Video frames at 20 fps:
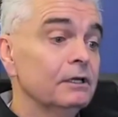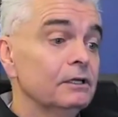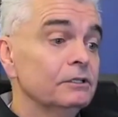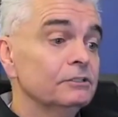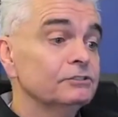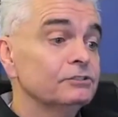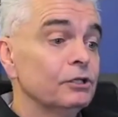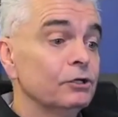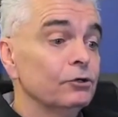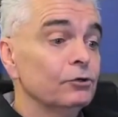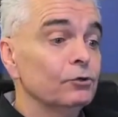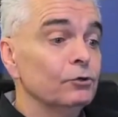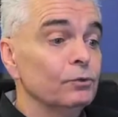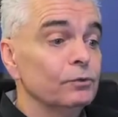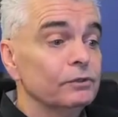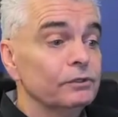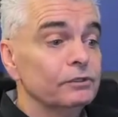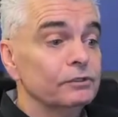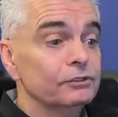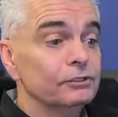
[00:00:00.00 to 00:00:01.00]
So,
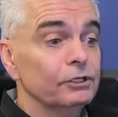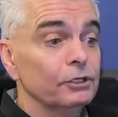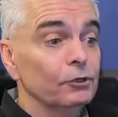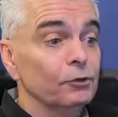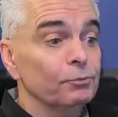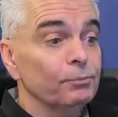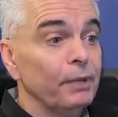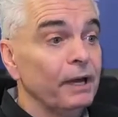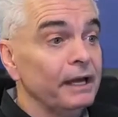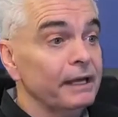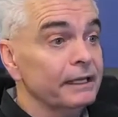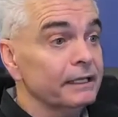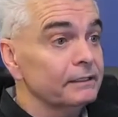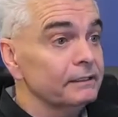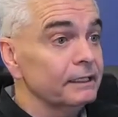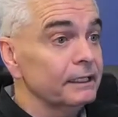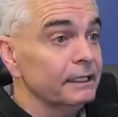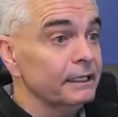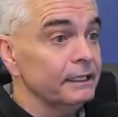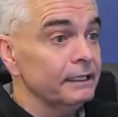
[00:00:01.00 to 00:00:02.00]
you know, buying a
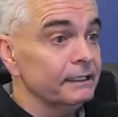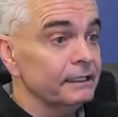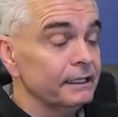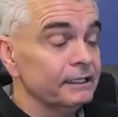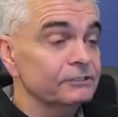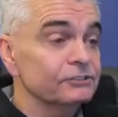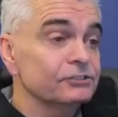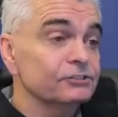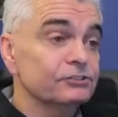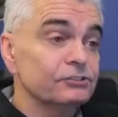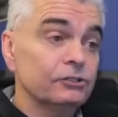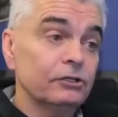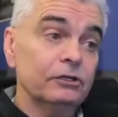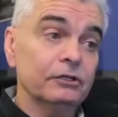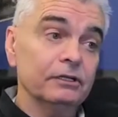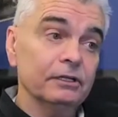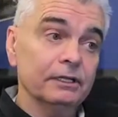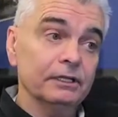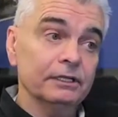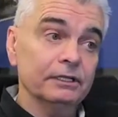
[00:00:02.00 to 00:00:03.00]
lead is
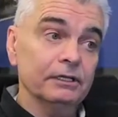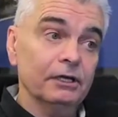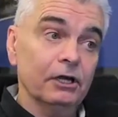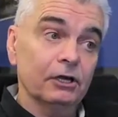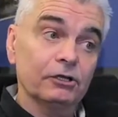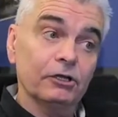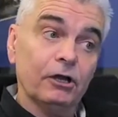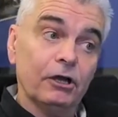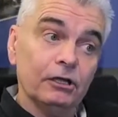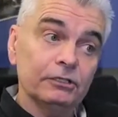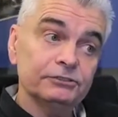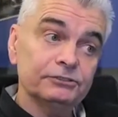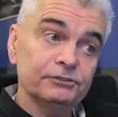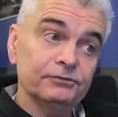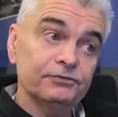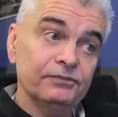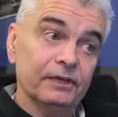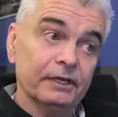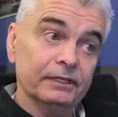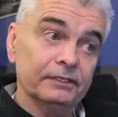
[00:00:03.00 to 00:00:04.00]
certainly a
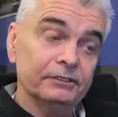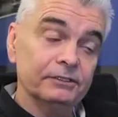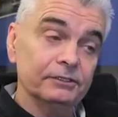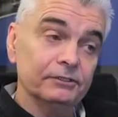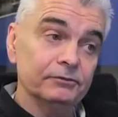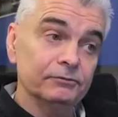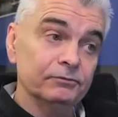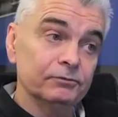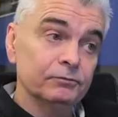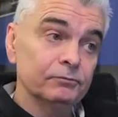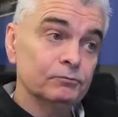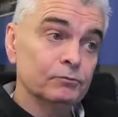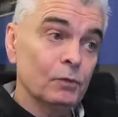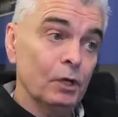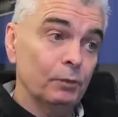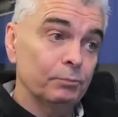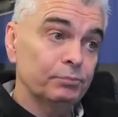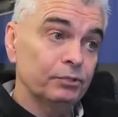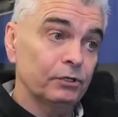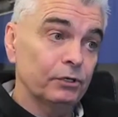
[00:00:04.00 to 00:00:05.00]
cost-effective
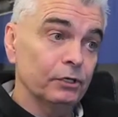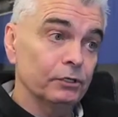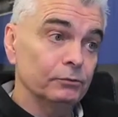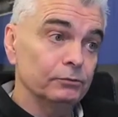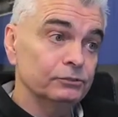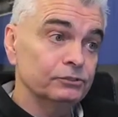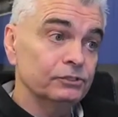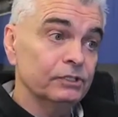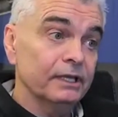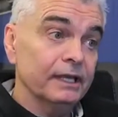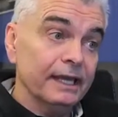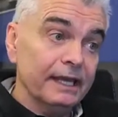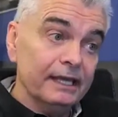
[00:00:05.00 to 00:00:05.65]
approach,